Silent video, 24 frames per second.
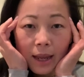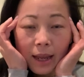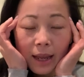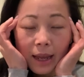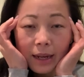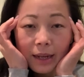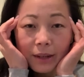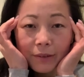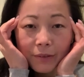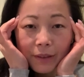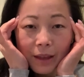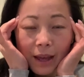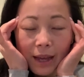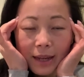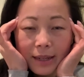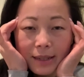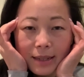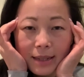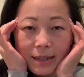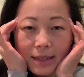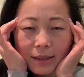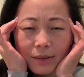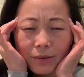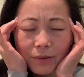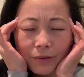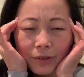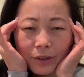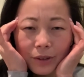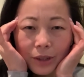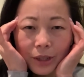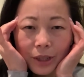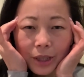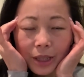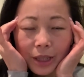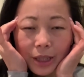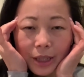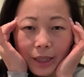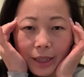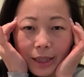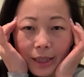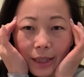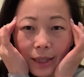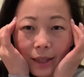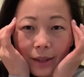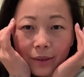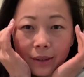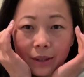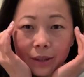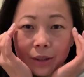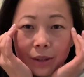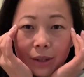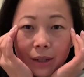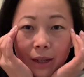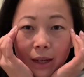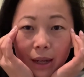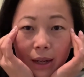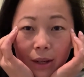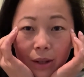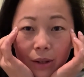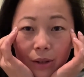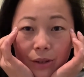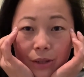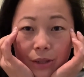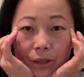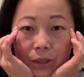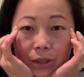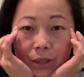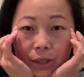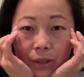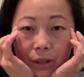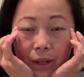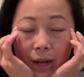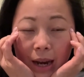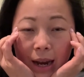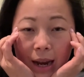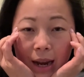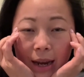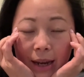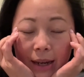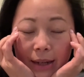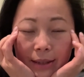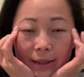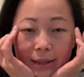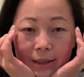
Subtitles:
And if that doesn't feel good, then you can get closer to your eyes.